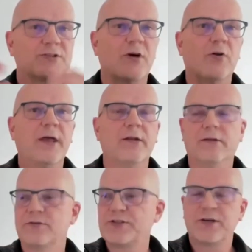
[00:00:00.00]
So
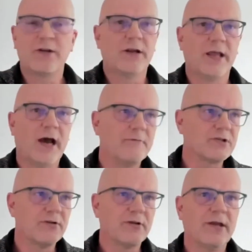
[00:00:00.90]
then suddenly I
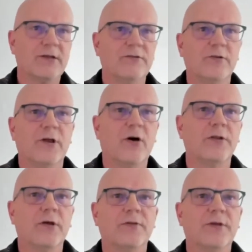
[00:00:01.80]
was looking into
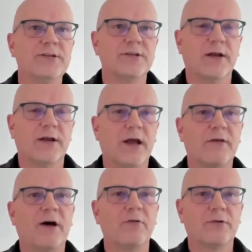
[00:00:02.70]
on the internet, and I
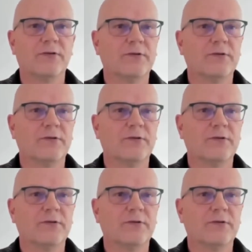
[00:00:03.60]
found